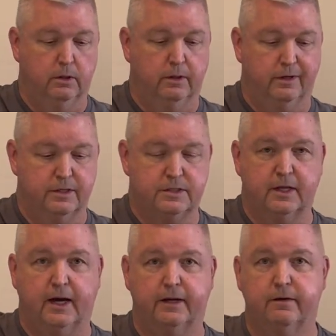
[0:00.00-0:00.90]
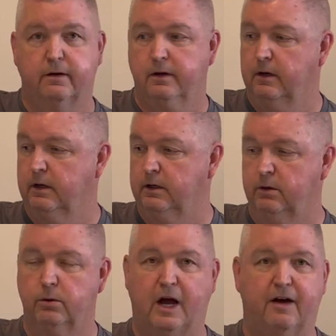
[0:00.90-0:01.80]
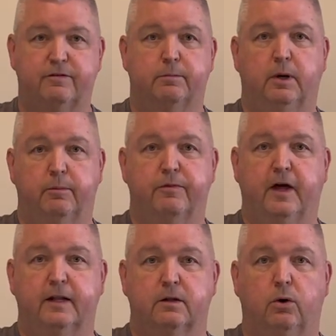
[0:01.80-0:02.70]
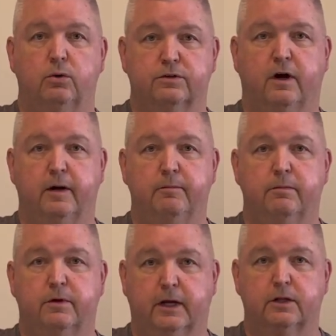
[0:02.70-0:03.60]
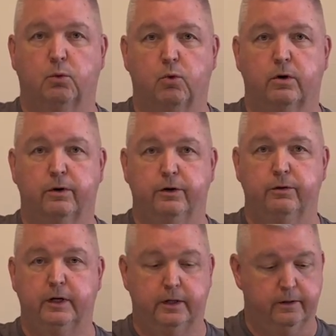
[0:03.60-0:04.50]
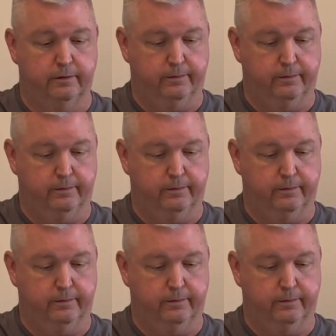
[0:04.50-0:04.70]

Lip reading: is that you have to pump that the whole time to get the water you need.